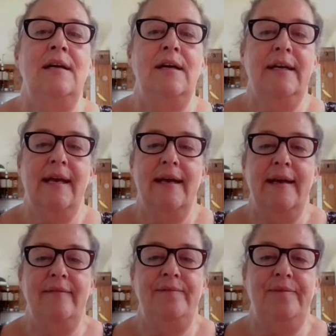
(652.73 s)

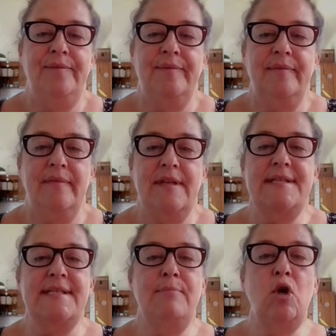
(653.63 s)
Okay.
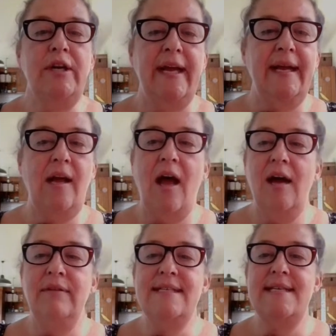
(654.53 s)
This morning I
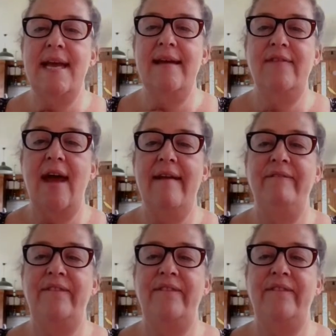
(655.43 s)
received a